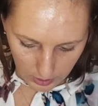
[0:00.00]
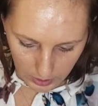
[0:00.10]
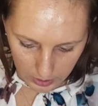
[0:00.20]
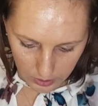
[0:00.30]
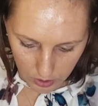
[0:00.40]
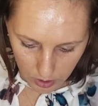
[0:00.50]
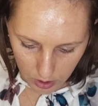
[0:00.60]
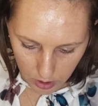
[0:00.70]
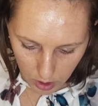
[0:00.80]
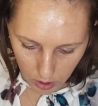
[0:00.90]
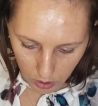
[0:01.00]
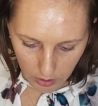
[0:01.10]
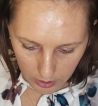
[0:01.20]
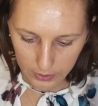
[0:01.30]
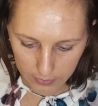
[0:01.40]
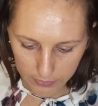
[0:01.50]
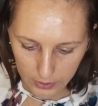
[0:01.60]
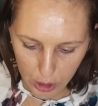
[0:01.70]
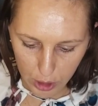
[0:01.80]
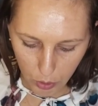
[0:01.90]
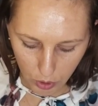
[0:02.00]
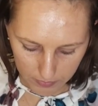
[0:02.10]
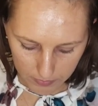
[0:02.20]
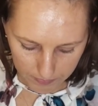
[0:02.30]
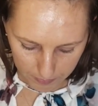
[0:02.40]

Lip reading: Answer, high flash point.